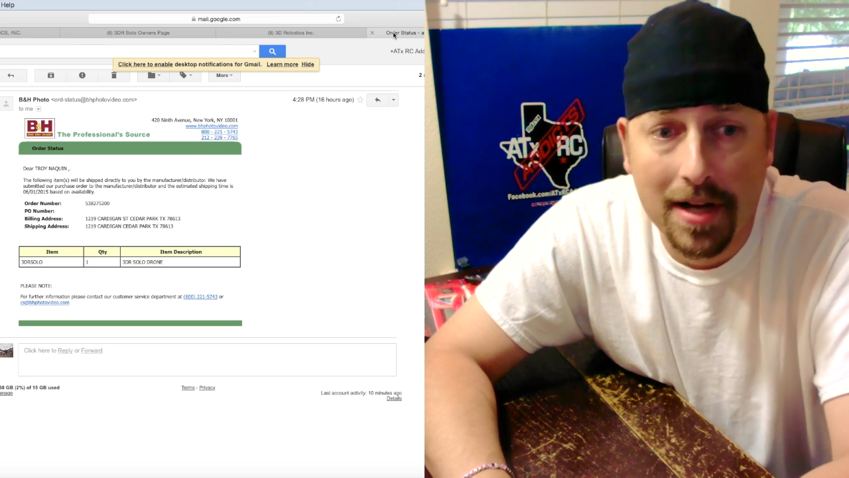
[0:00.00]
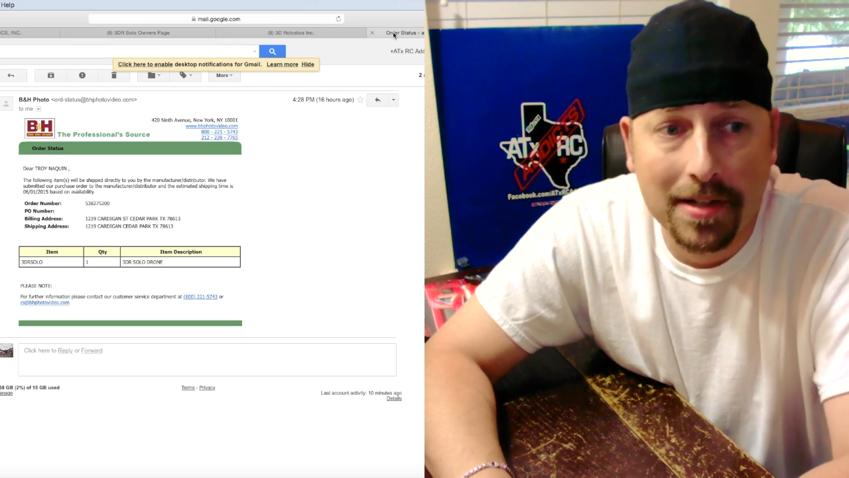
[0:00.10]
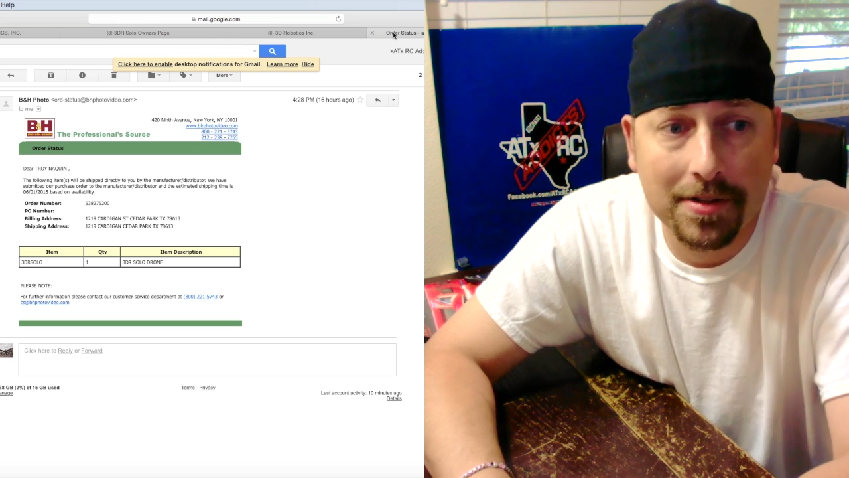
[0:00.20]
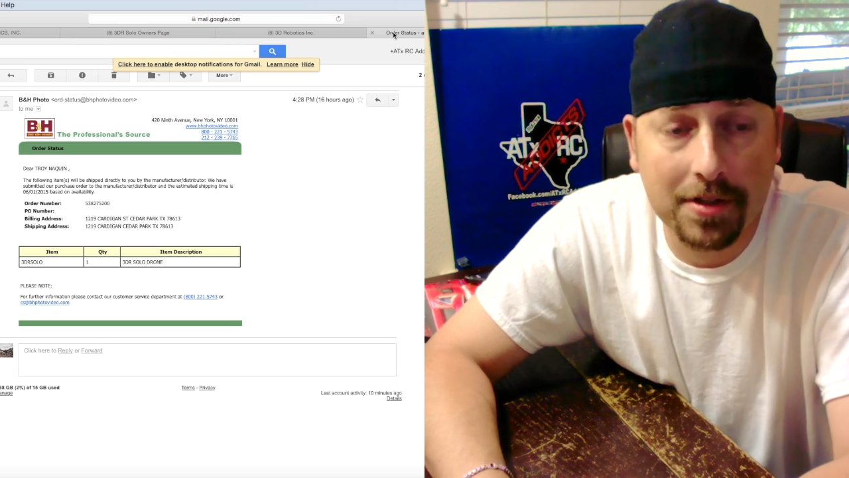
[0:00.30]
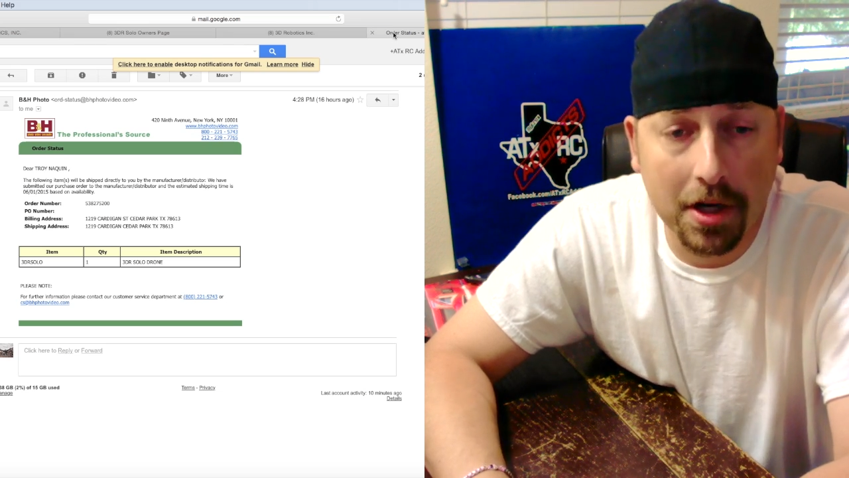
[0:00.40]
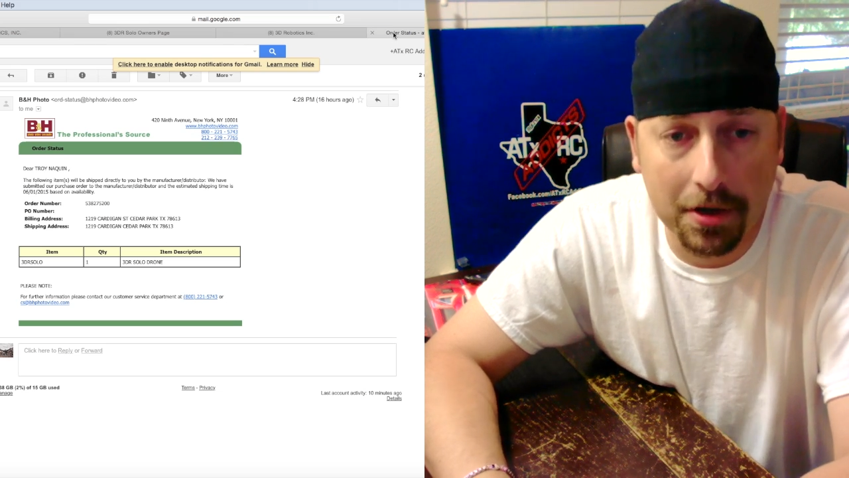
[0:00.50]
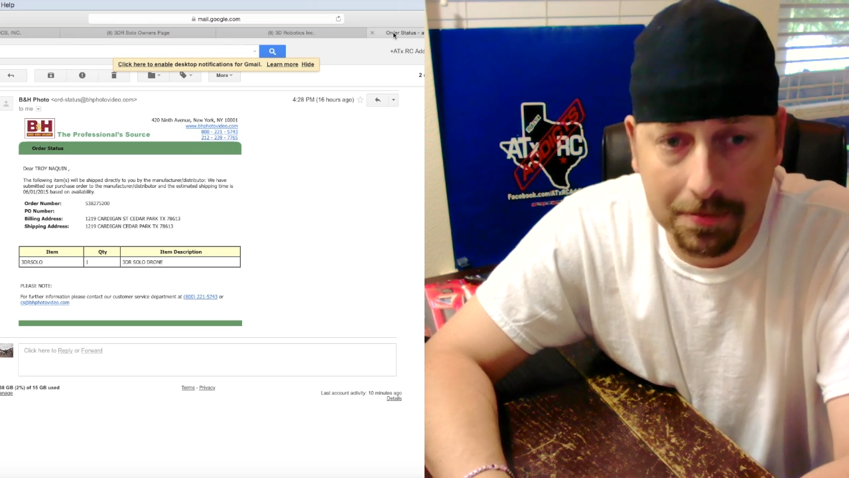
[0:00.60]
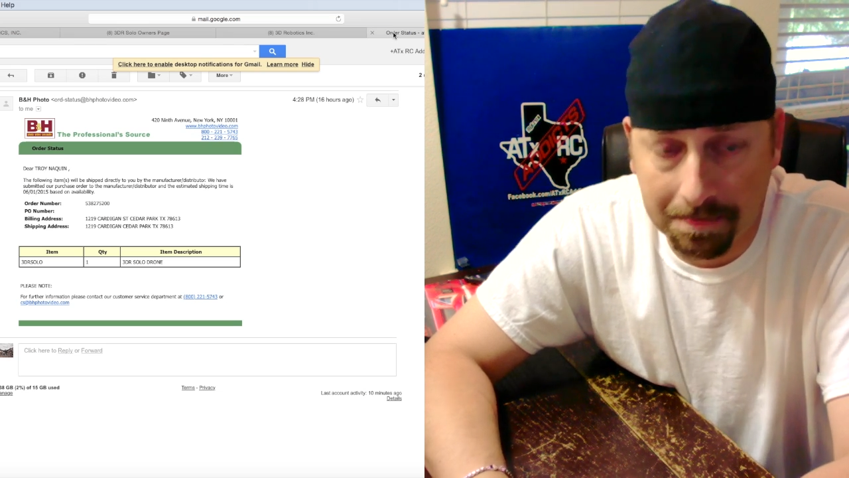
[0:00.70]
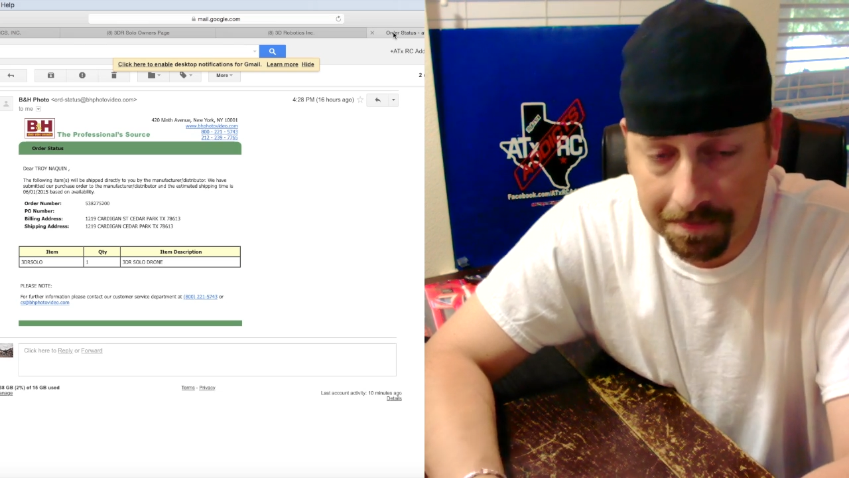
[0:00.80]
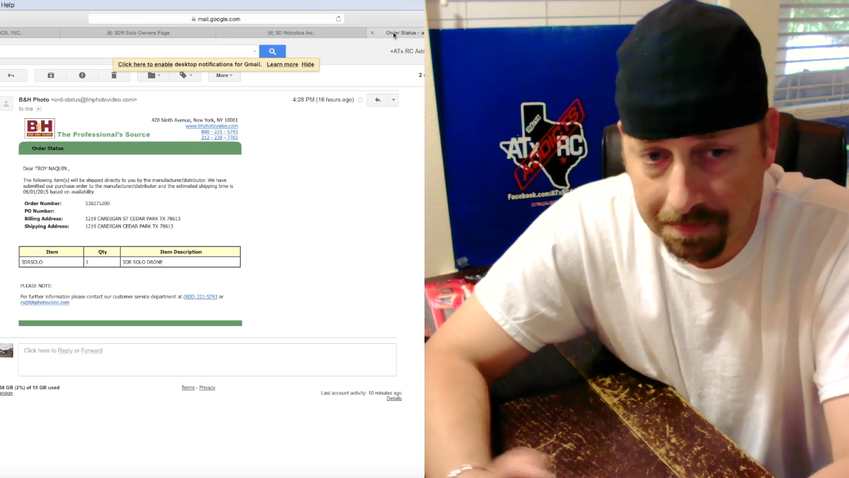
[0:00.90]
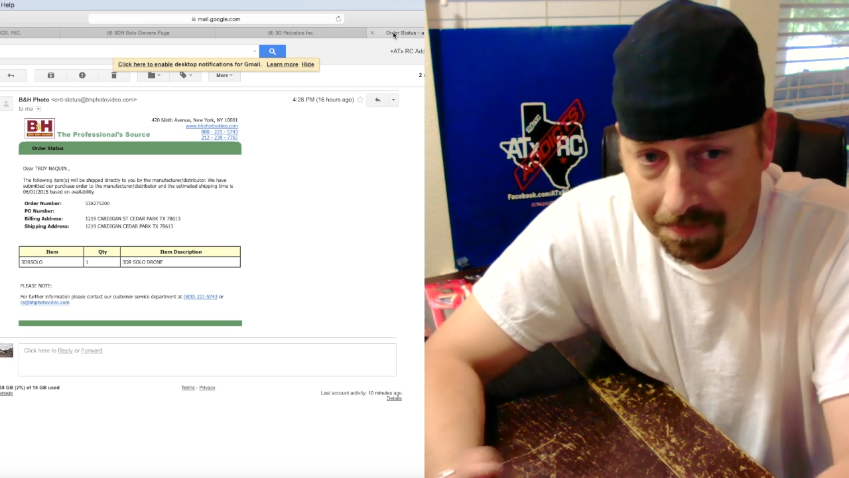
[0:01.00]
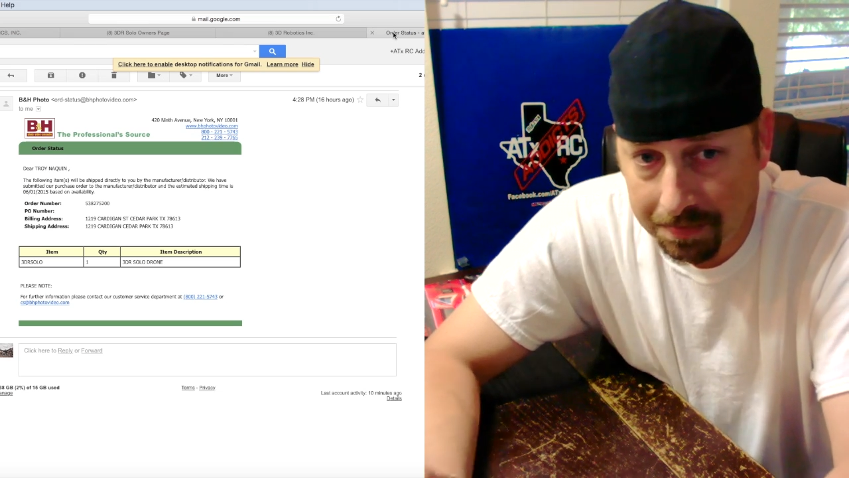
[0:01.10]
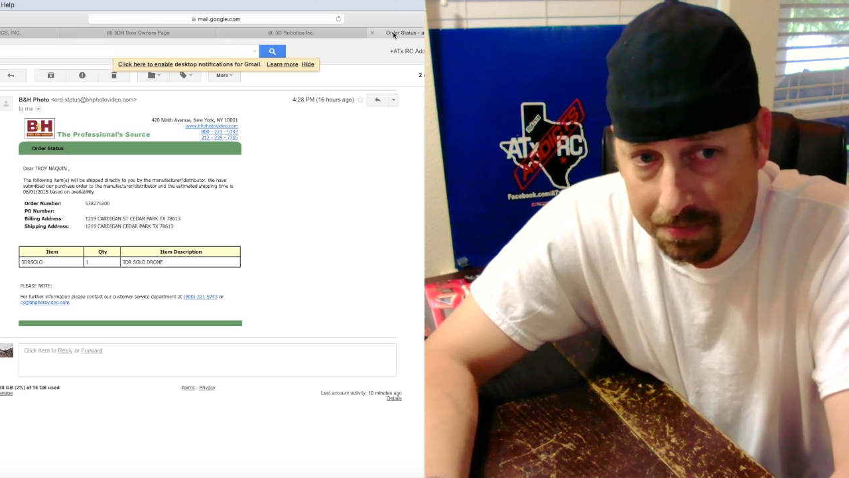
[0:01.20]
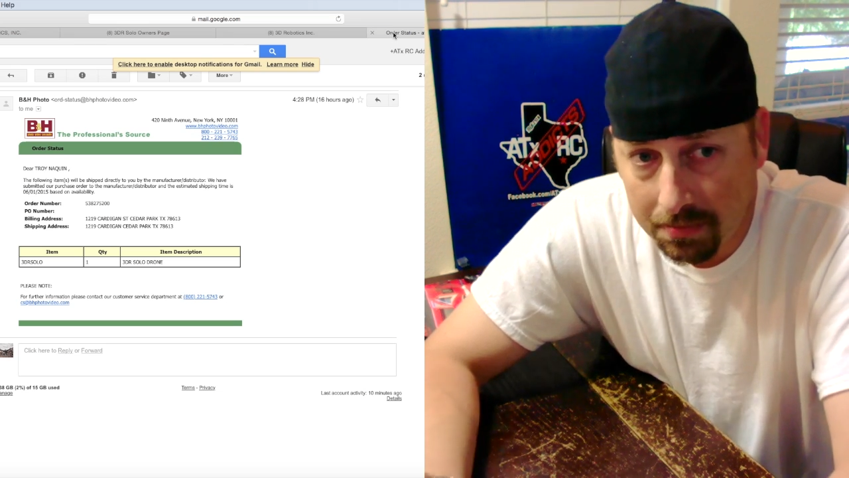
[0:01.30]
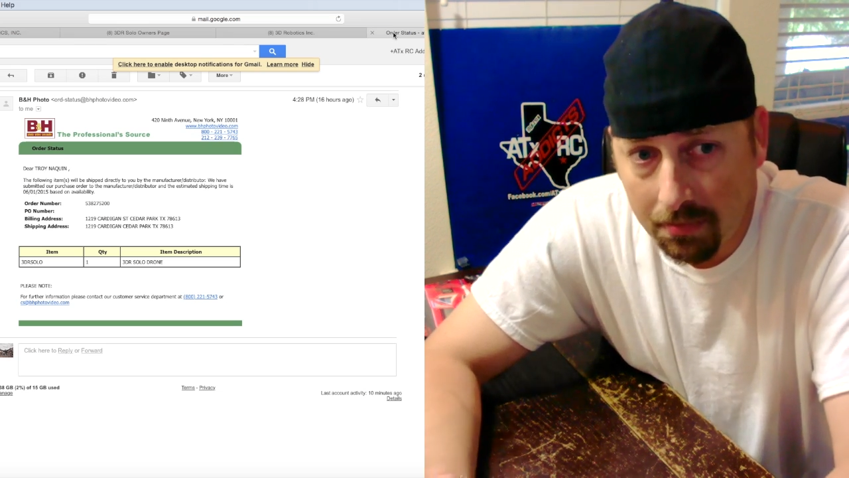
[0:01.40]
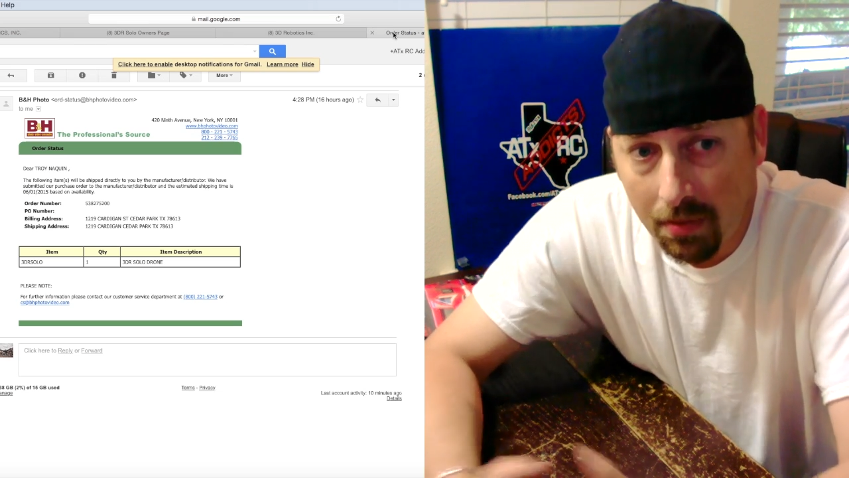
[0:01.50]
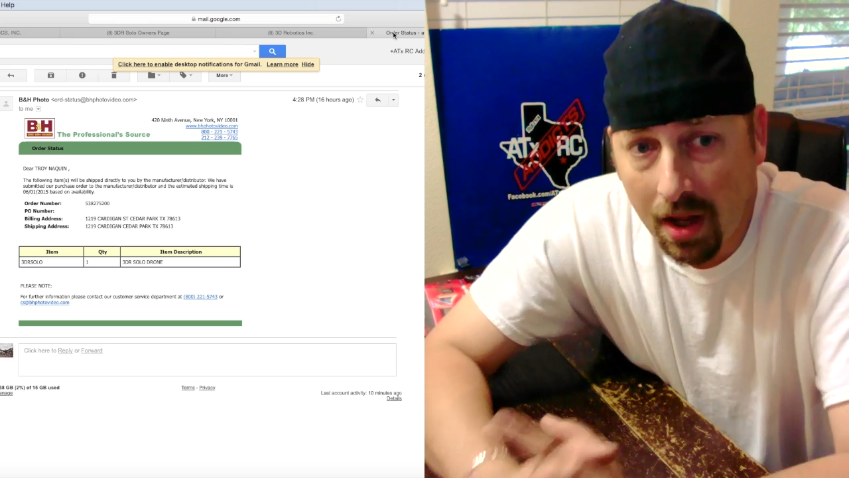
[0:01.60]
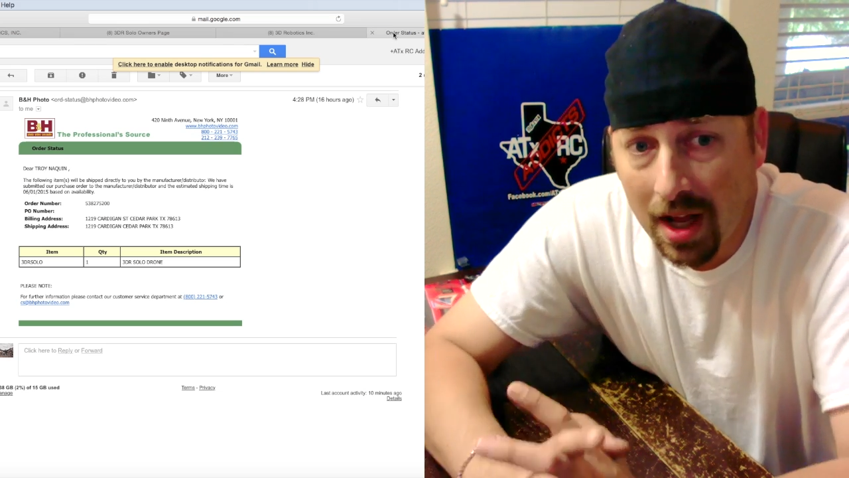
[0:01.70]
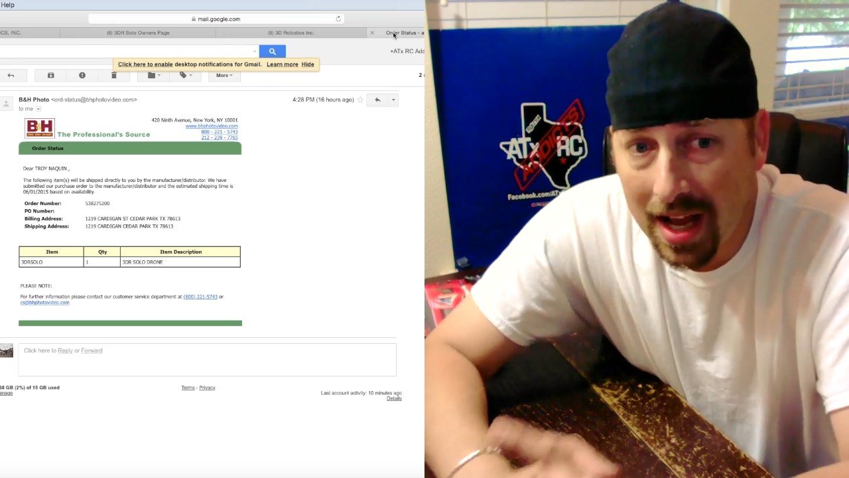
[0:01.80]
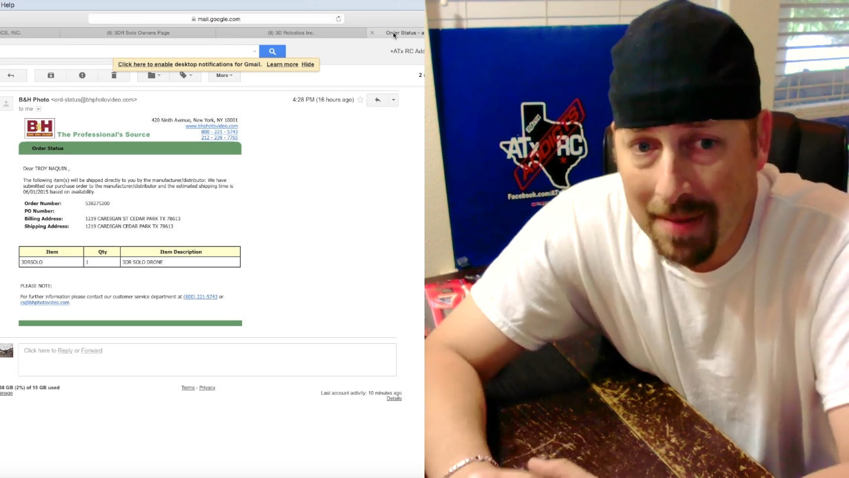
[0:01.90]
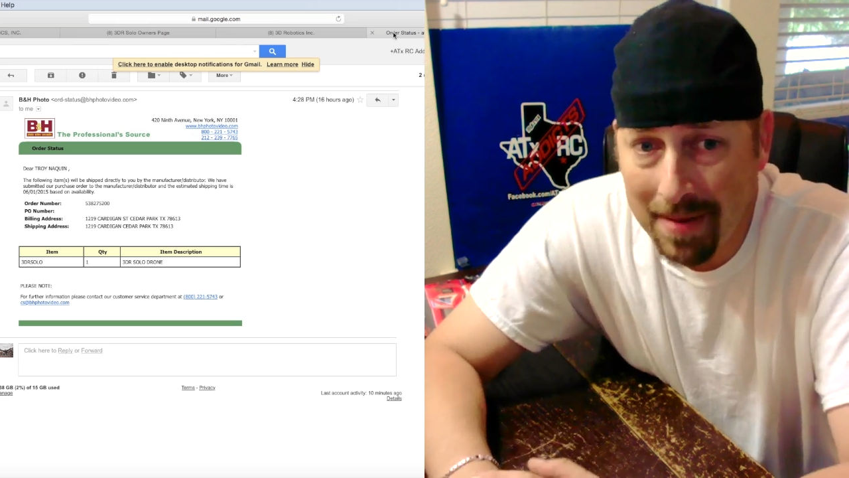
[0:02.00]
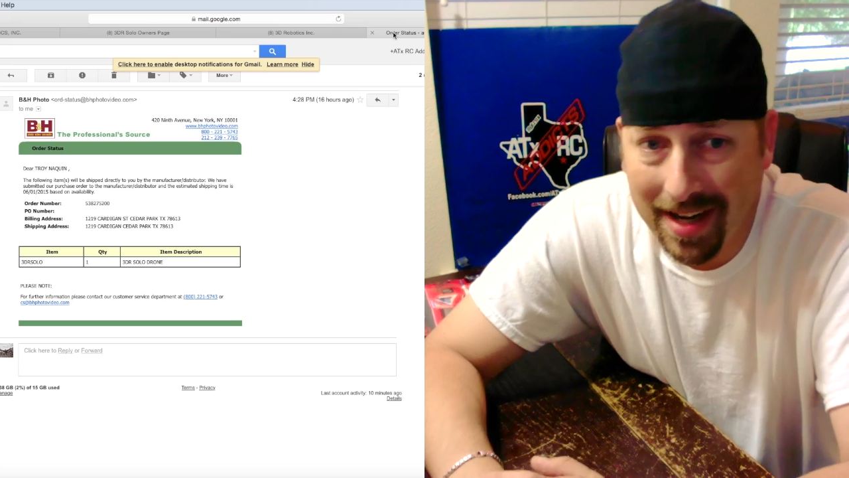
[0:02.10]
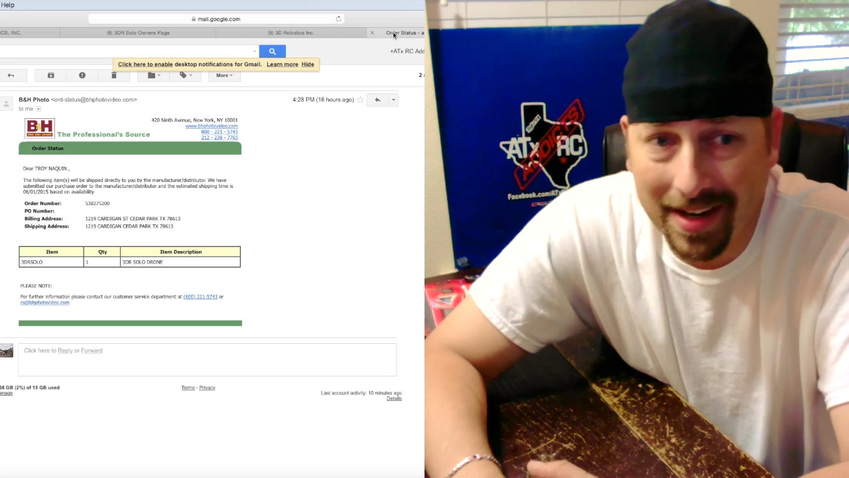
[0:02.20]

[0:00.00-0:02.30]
So, am I going